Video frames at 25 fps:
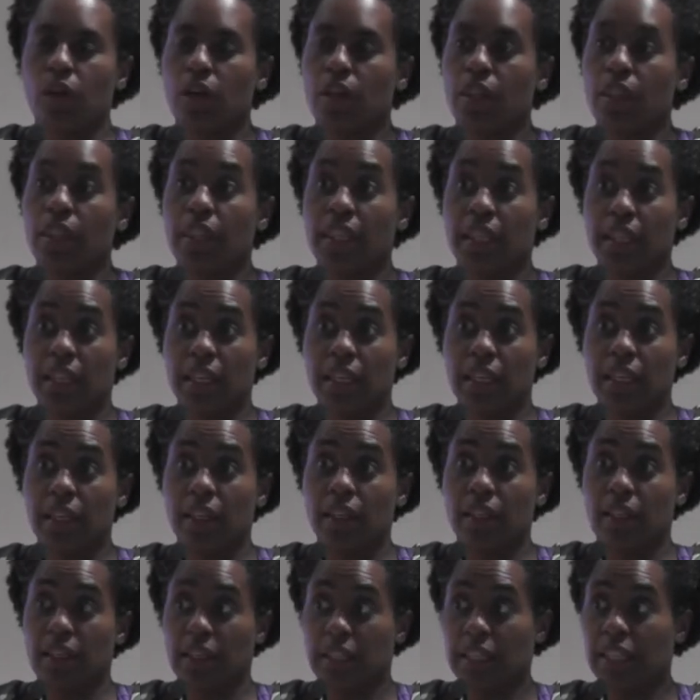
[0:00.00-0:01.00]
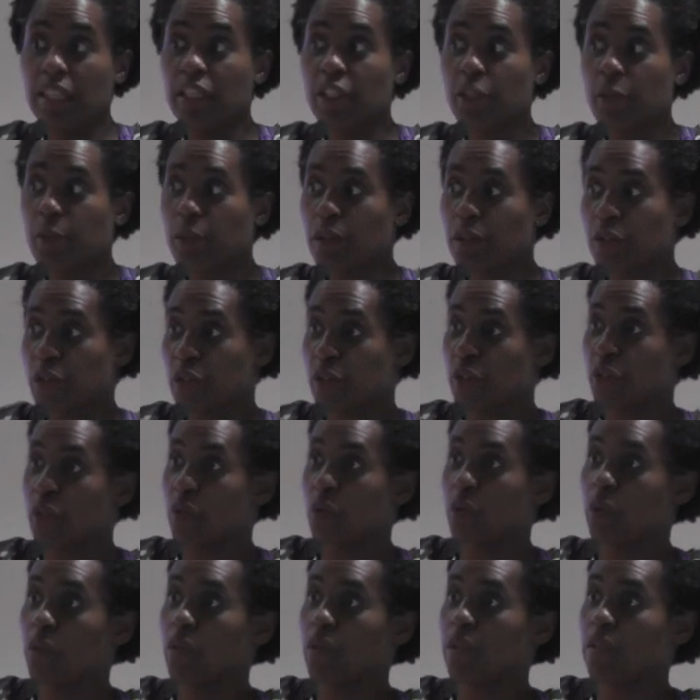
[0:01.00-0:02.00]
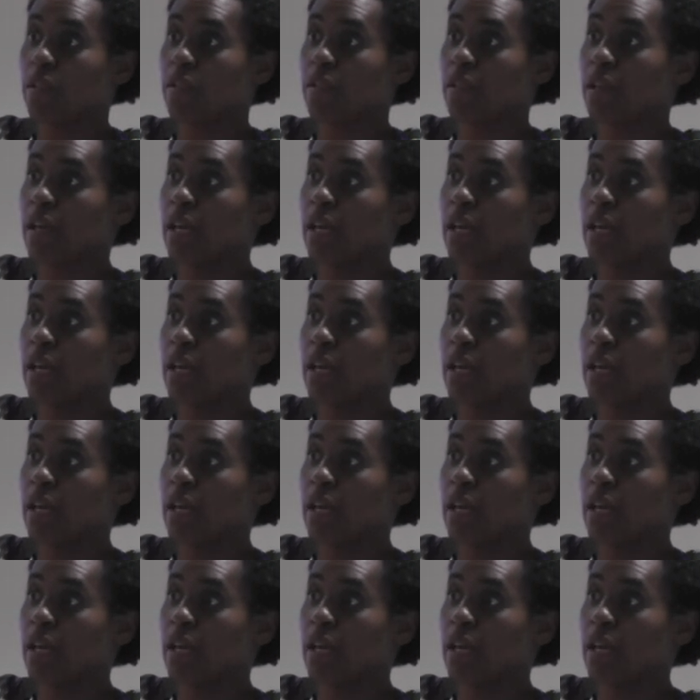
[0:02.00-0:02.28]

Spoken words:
The key sponsor was